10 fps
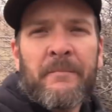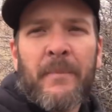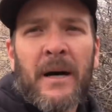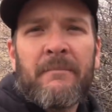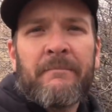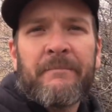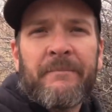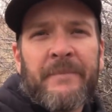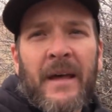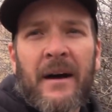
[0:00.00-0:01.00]
But
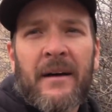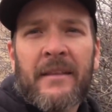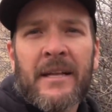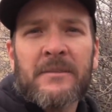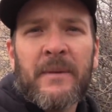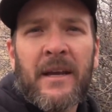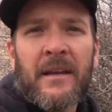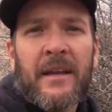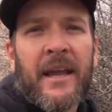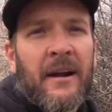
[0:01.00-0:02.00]
that's
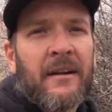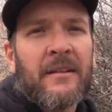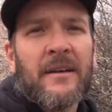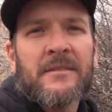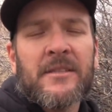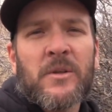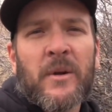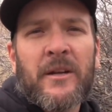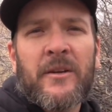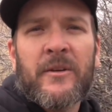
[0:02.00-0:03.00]
me. Garrett loves his
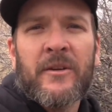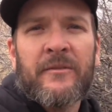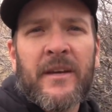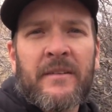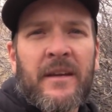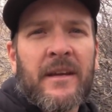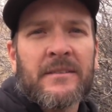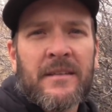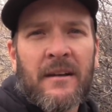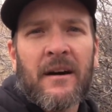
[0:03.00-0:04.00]
22-250
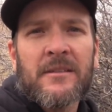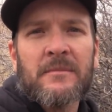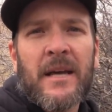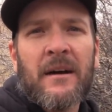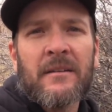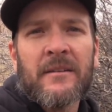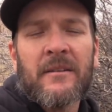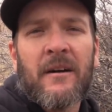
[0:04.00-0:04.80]
because it knocks him down a little